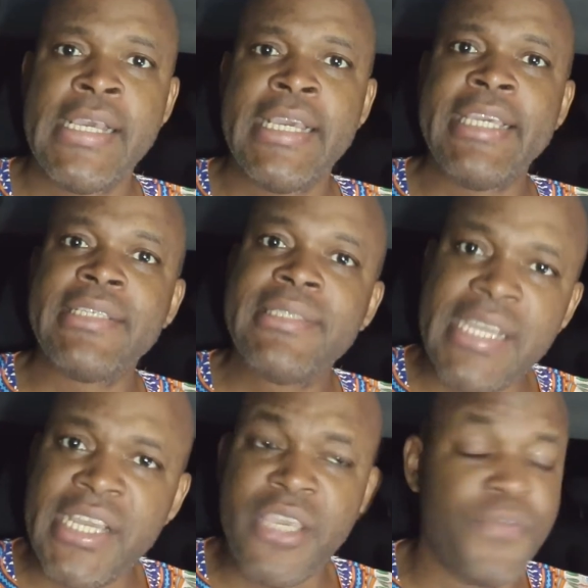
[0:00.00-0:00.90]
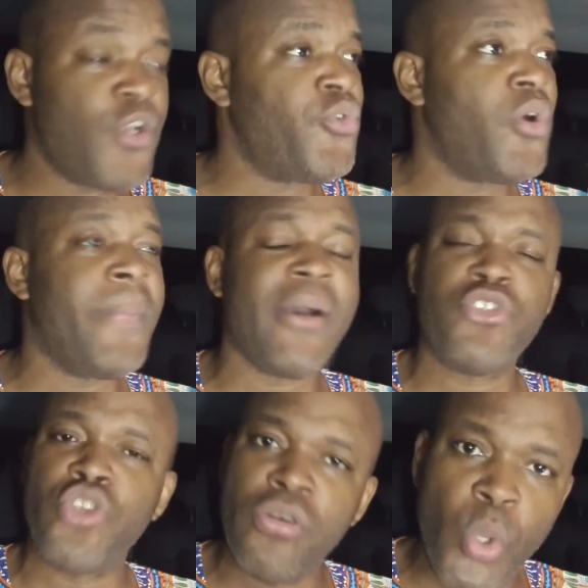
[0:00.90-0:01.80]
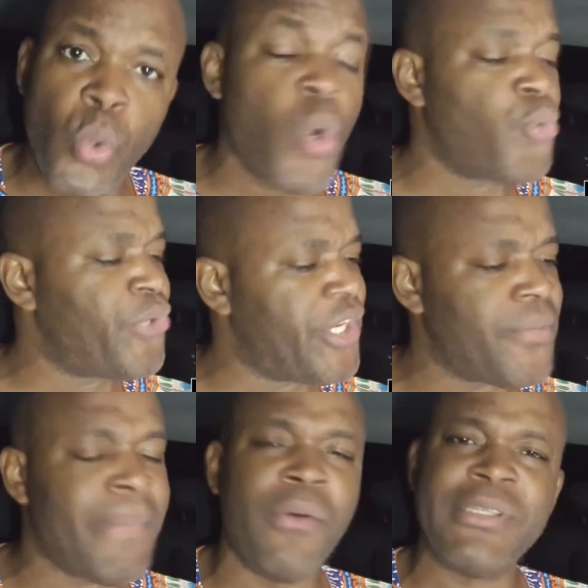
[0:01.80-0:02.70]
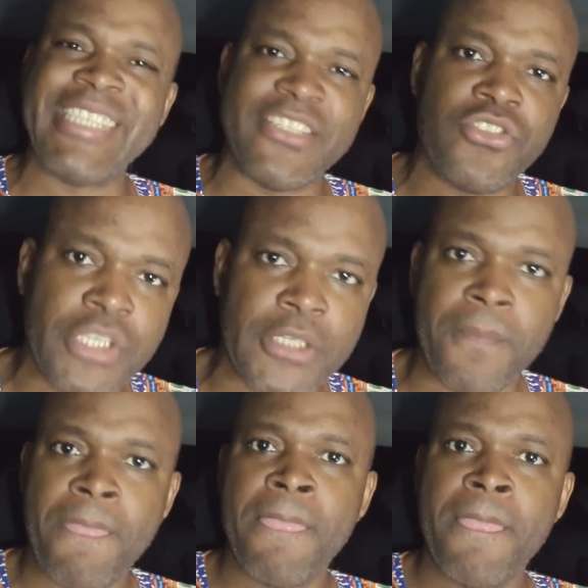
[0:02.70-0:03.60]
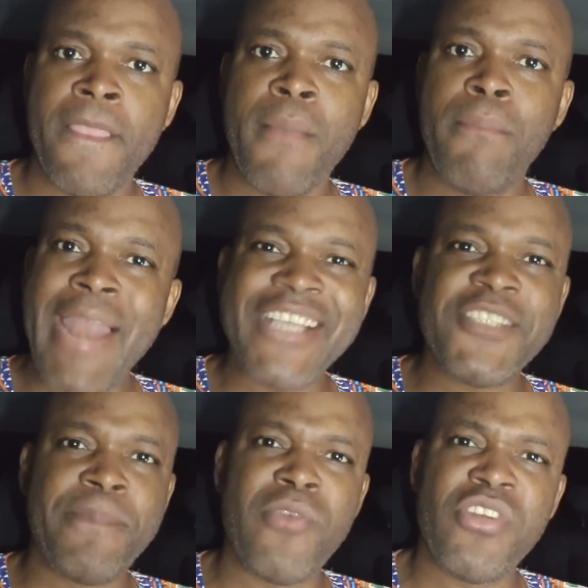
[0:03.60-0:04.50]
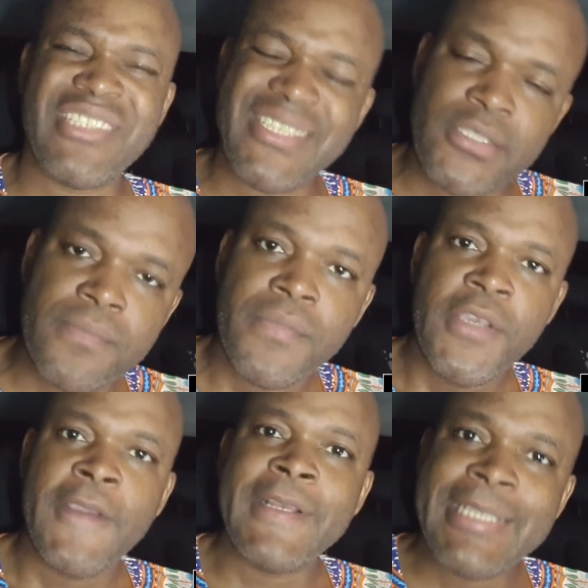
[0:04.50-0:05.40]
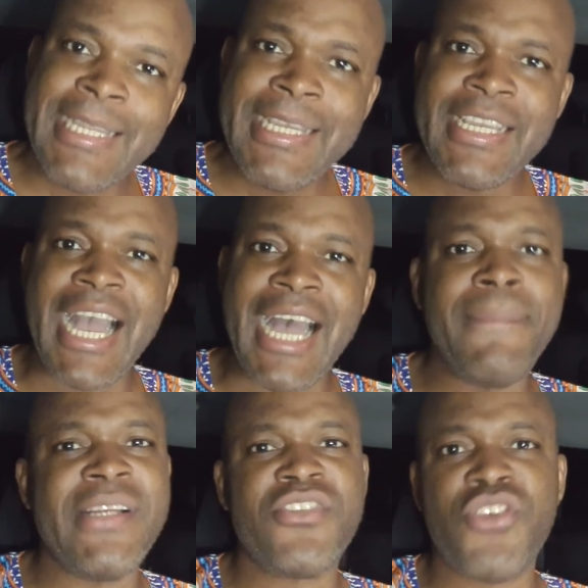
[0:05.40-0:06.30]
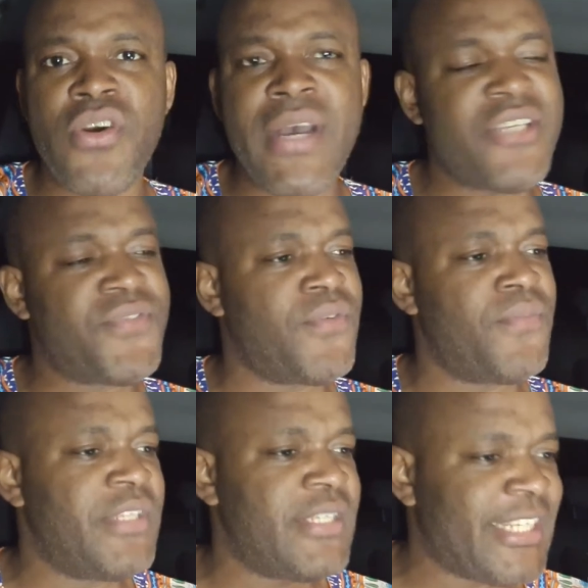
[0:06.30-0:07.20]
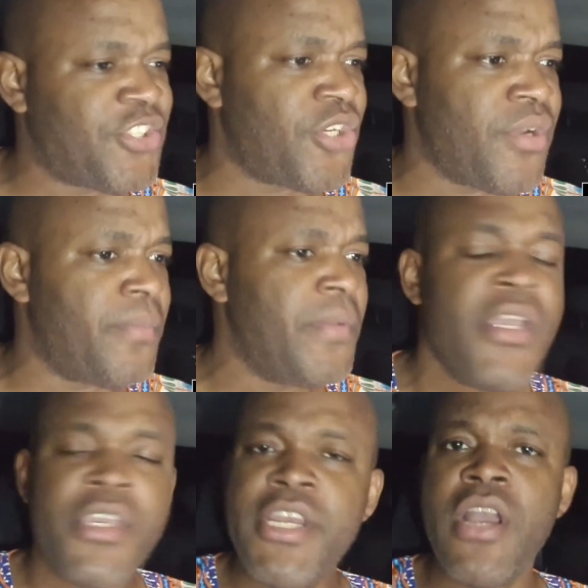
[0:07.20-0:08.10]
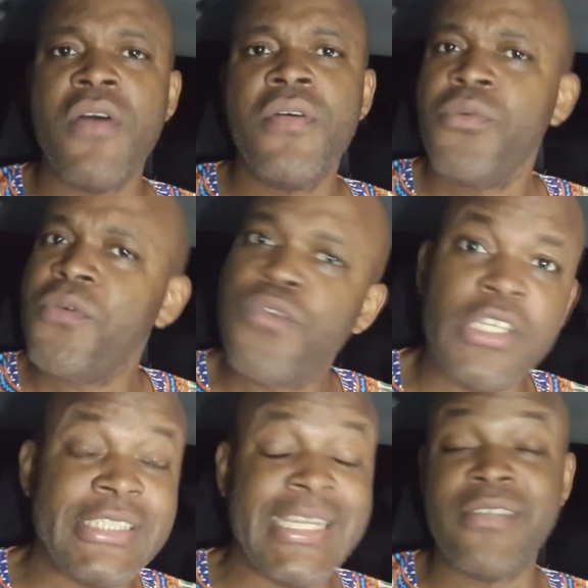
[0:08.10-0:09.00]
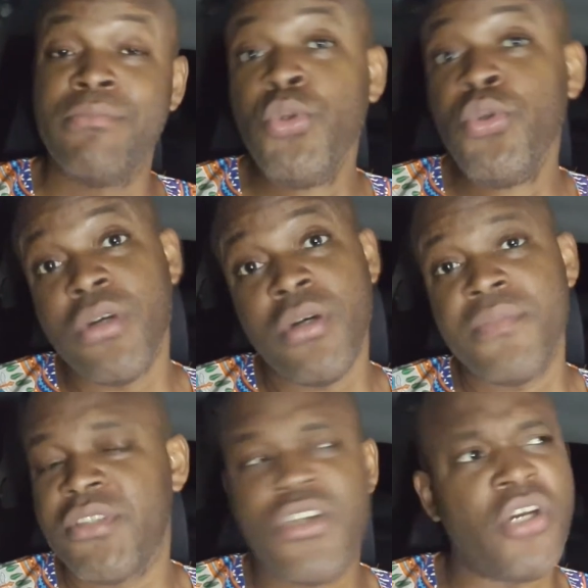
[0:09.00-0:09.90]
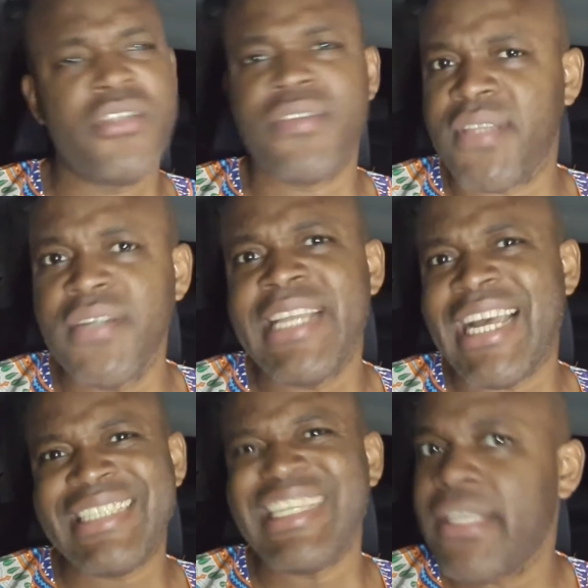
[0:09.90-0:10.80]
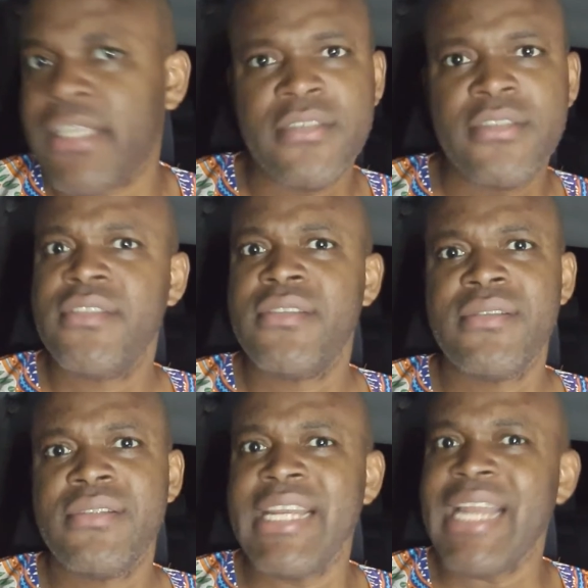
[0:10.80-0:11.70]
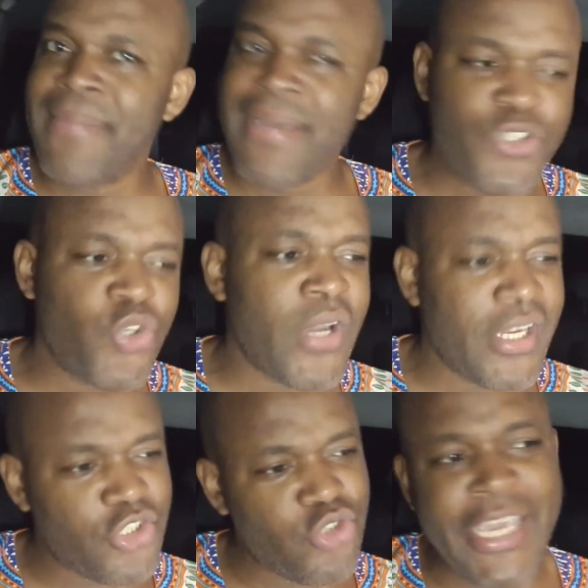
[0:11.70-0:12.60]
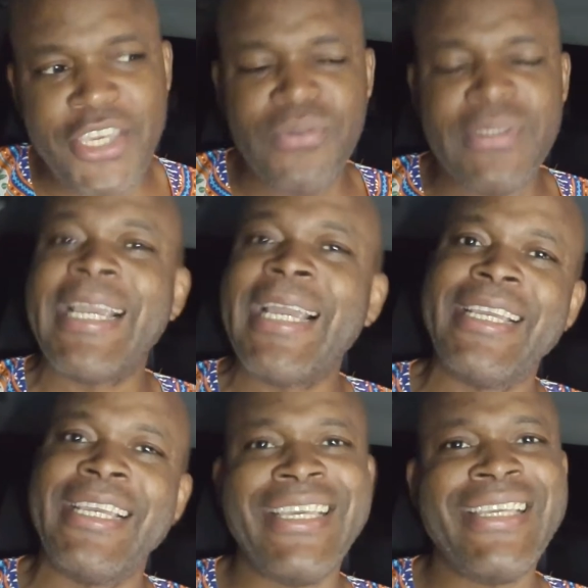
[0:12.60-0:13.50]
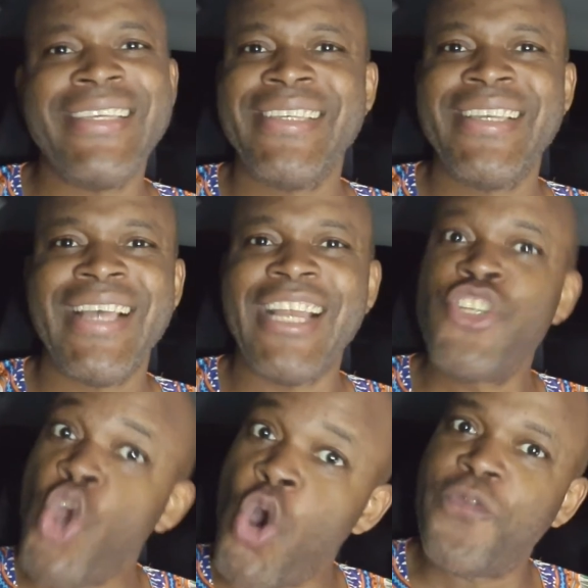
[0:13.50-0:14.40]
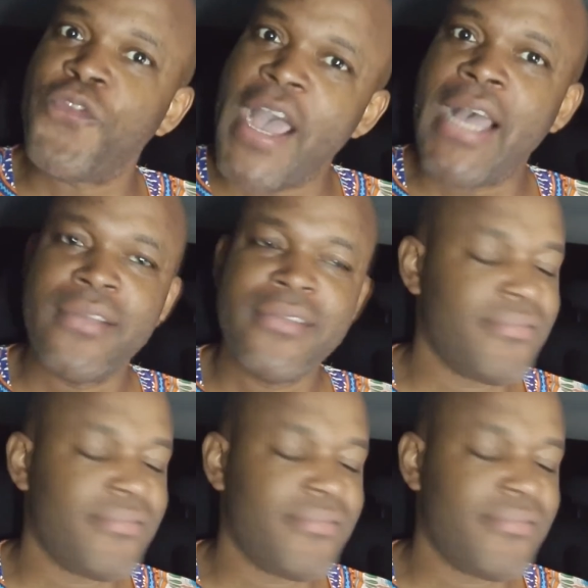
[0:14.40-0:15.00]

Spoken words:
You dig? If you don't know about Shungu, go read about that shit. Black spiritism. You dig? Amadioha is from the Nigerian, you know, we've watched that God of Thunder, I think. Let Amadioha strike you dead. Anyofa.